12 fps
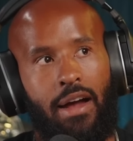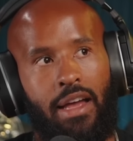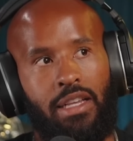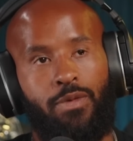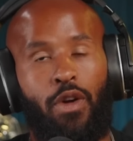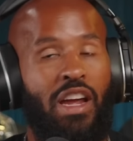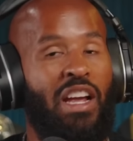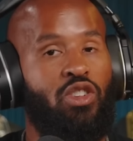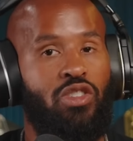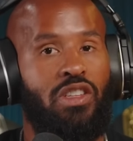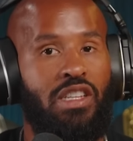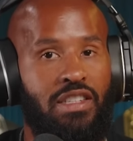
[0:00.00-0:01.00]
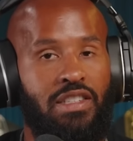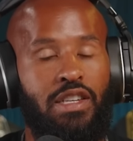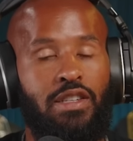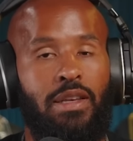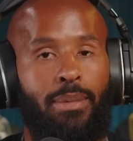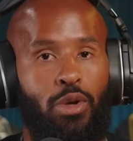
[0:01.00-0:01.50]
it's very interesting to see
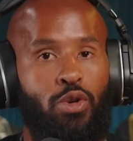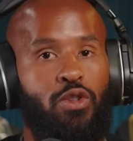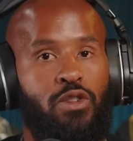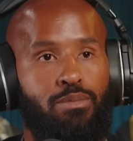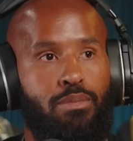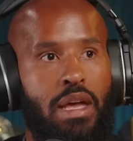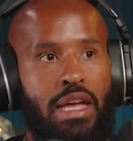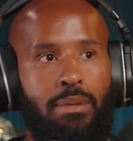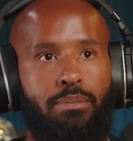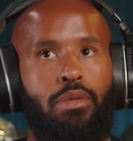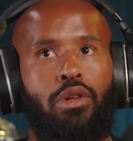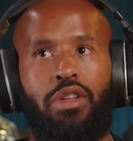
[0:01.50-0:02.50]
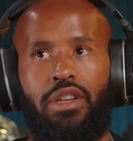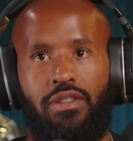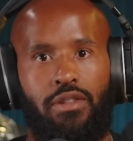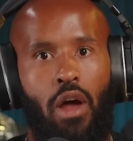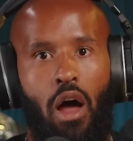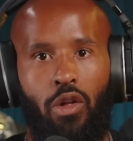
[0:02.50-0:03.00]
someone who's made millions
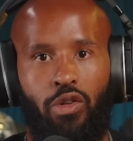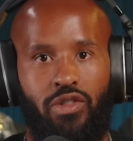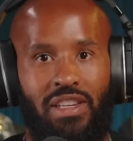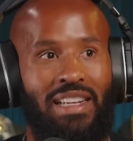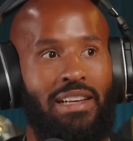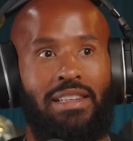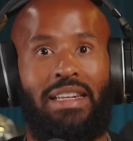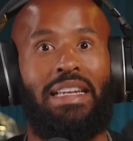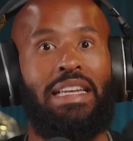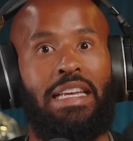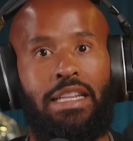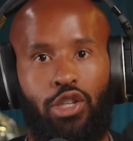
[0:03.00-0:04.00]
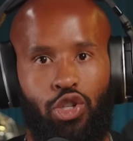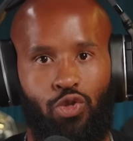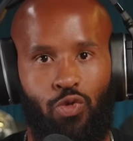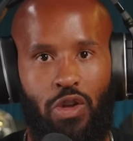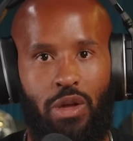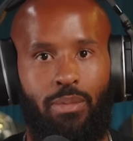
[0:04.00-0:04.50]
of dollars and doesn't need the
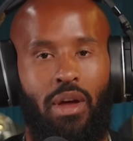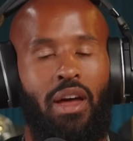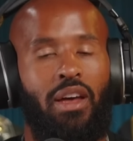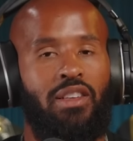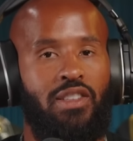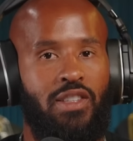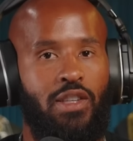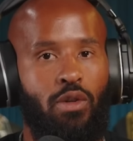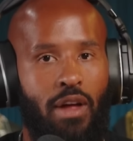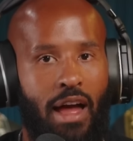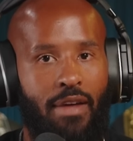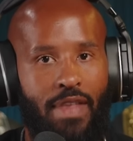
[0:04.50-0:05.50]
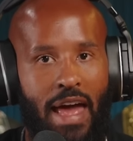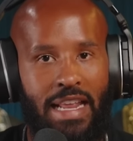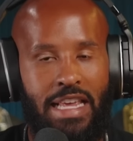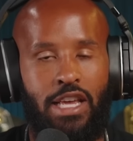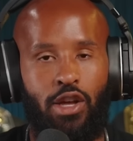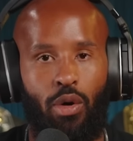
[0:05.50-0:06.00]
stream still have that
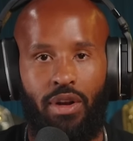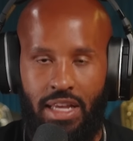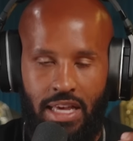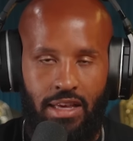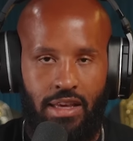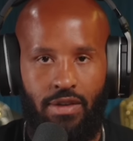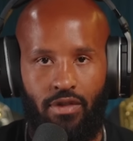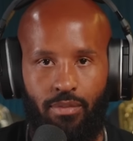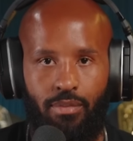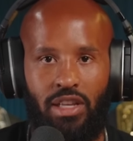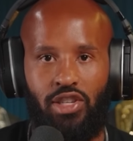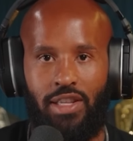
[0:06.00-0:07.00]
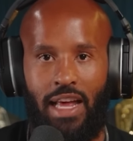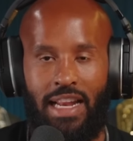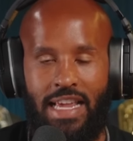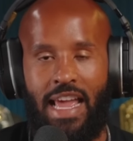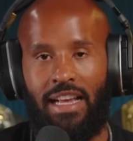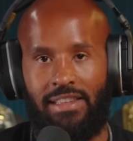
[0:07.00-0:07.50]
ego. And he even mentioned that
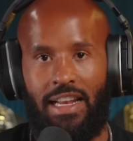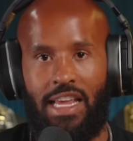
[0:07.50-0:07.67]
he has that